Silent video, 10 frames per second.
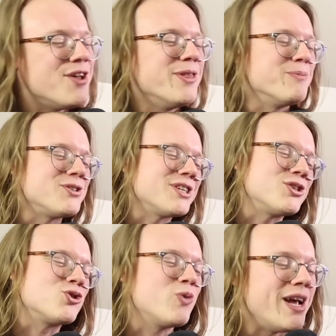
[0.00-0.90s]
Number 6
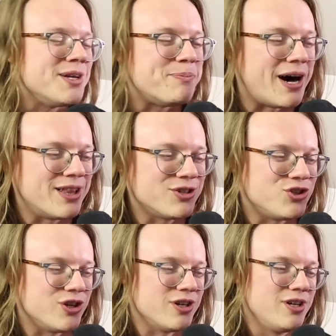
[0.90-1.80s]
is Grand
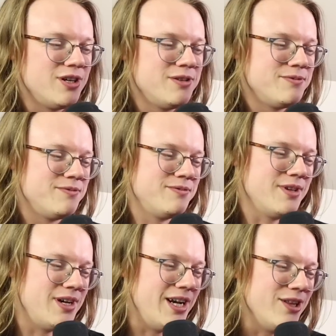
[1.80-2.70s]
Abolisher.
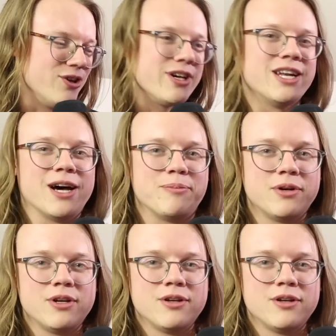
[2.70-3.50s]
I didn't look it up.